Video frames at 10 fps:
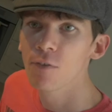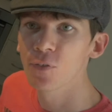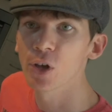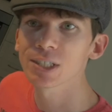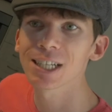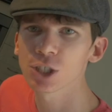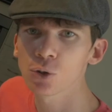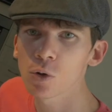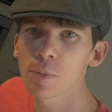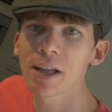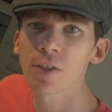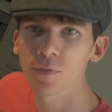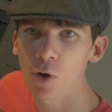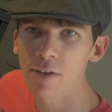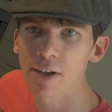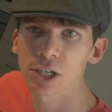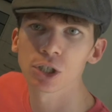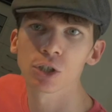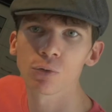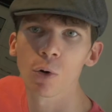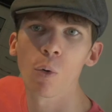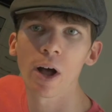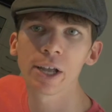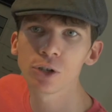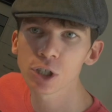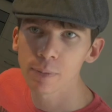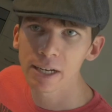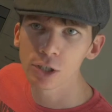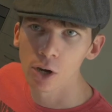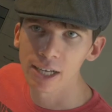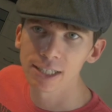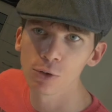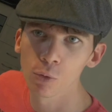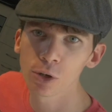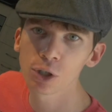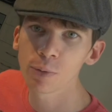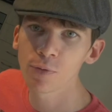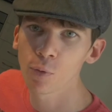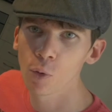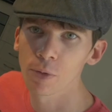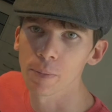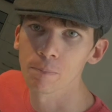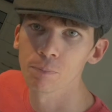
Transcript: First, let's talk about the 5 actions that require you to spend dice in order to perform them.